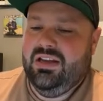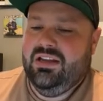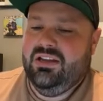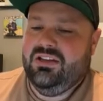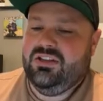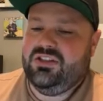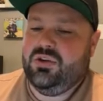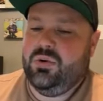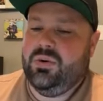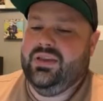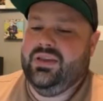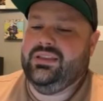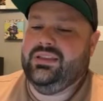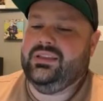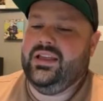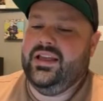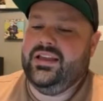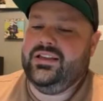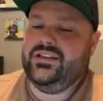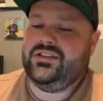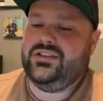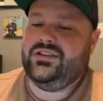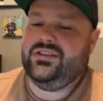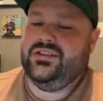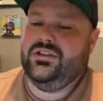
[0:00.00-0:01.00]
So
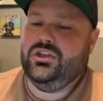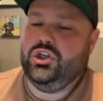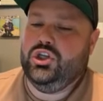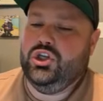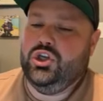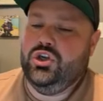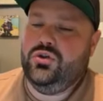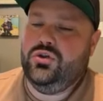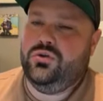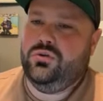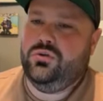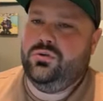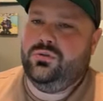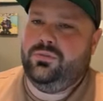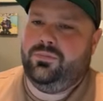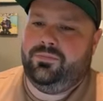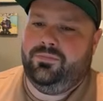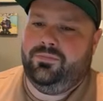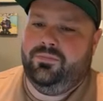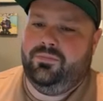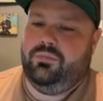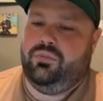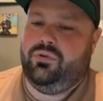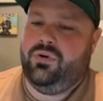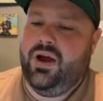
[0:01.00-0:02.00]
unless you
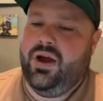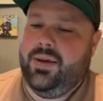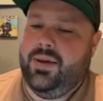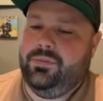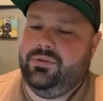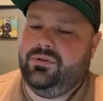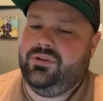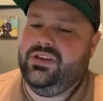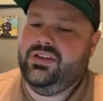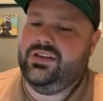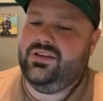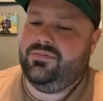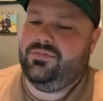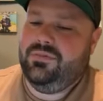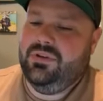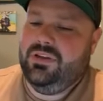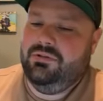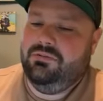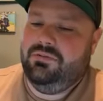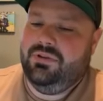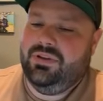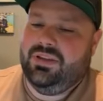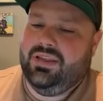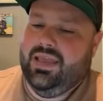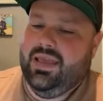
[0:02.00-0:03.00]
properly
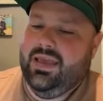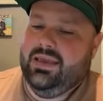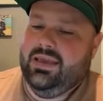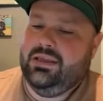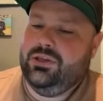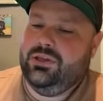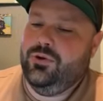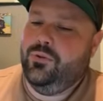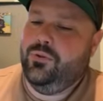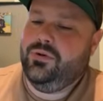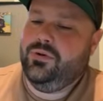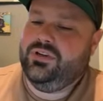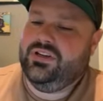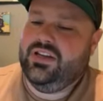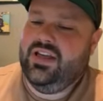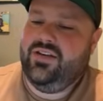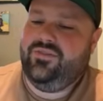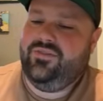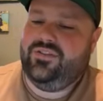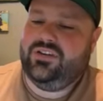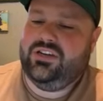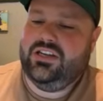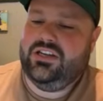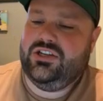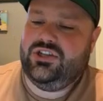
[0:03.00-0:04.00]
communicate your
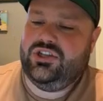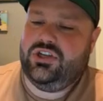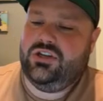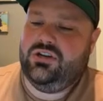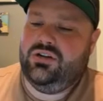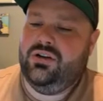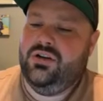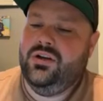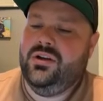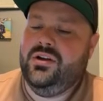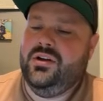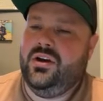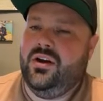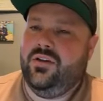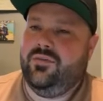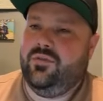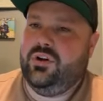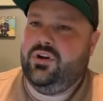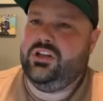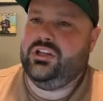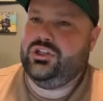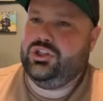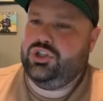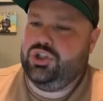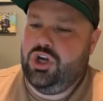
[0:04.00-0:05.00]
definition of what
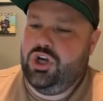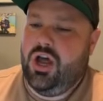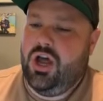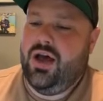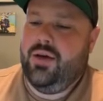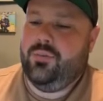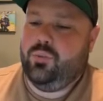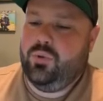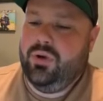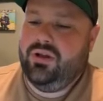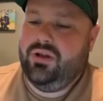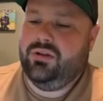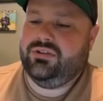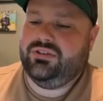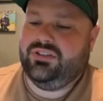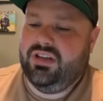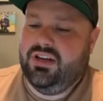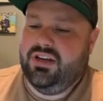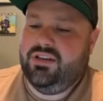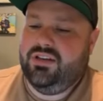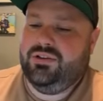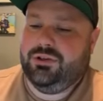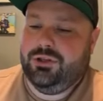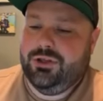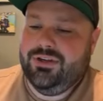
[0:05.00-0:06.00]
a job well
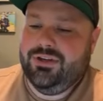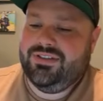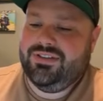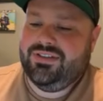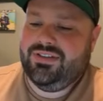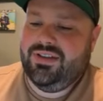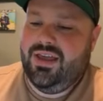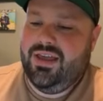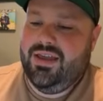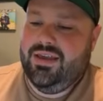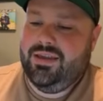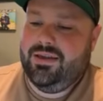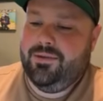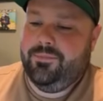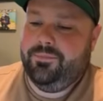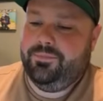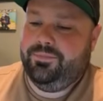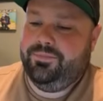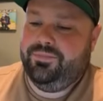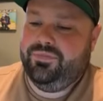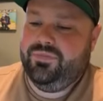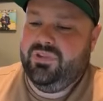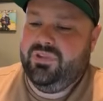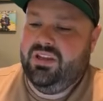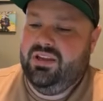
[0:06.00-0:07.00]
done looks like,
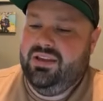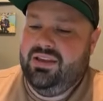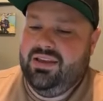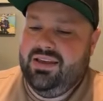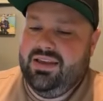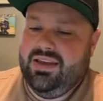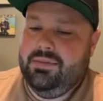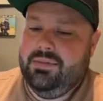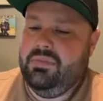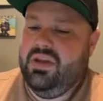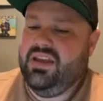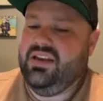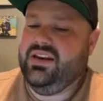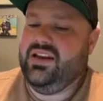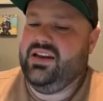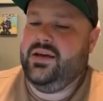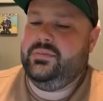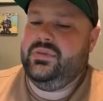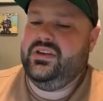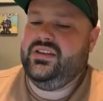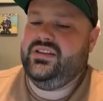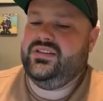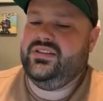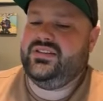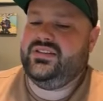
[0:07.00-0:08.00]
it may not
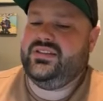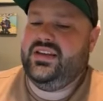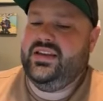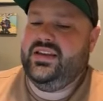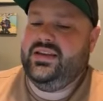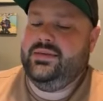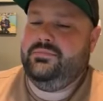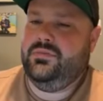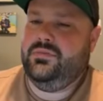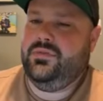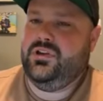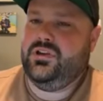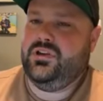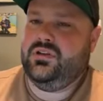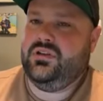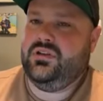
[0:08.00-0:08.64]
be the same